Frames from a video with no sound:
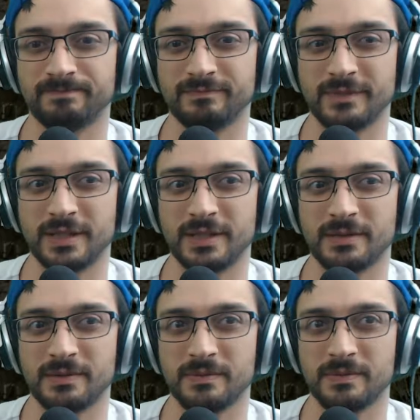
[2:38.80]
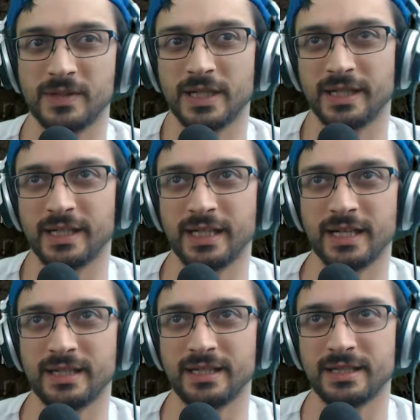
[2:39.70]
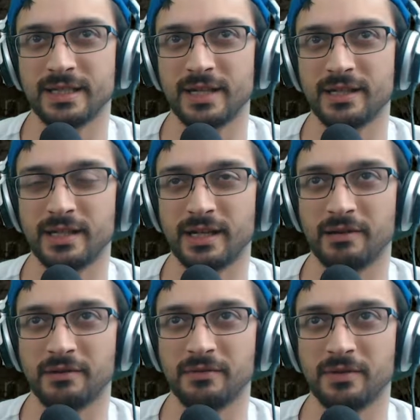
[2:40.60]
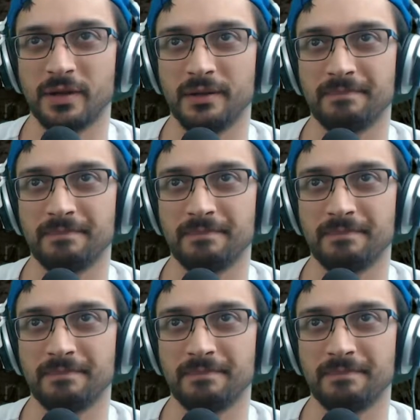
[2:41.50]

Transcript: It's more like, yeah, they designed and accounted for it.